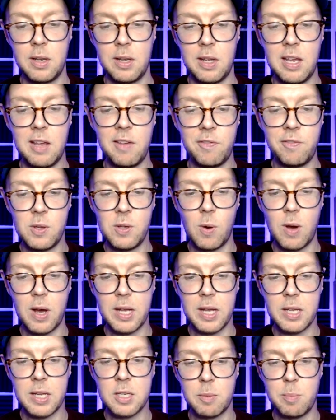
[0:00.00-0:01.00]
if you
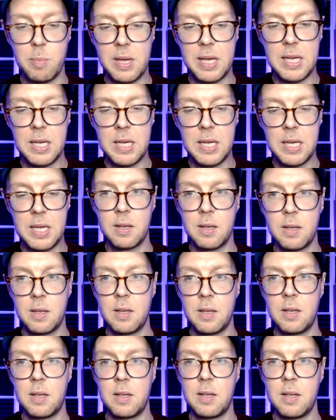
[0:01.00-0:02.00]
ask me.
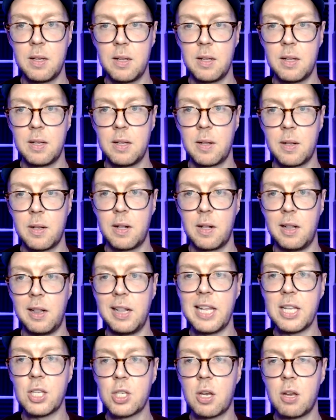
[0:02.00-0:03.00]

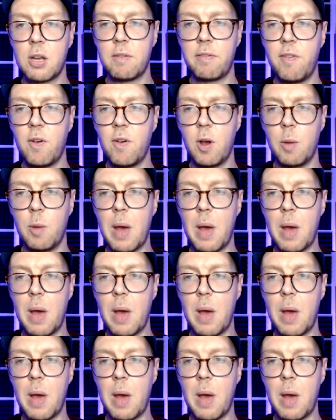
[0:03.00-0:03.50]
Let's confirm.